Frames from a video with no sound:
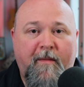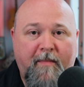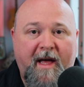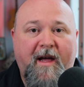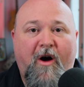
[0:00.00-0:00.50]

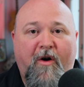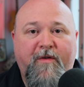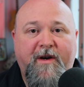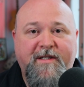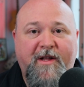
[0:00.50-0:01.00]
Beck
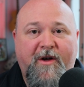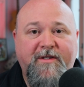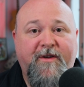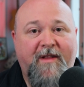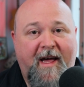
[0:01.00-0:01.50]
offered his
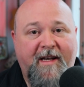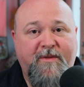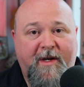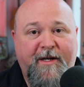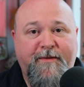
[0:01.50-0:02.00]
thoughts on that
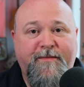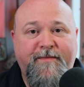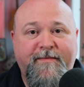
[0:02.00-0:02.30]
as well.